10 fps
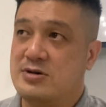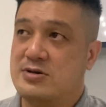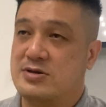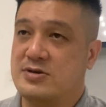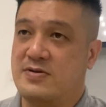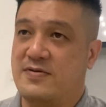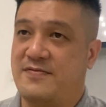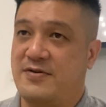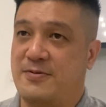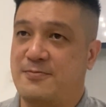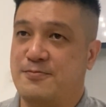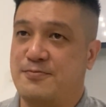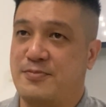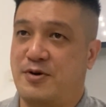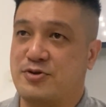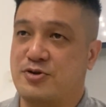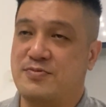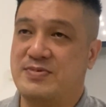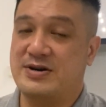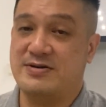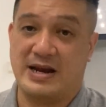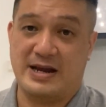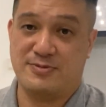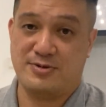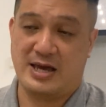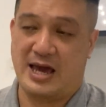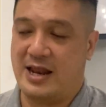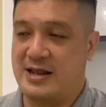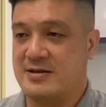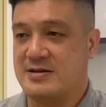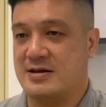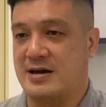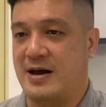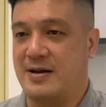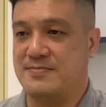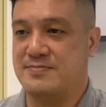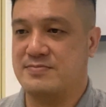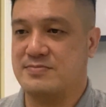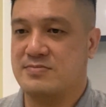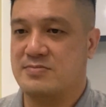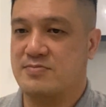so from October right up to the end I'm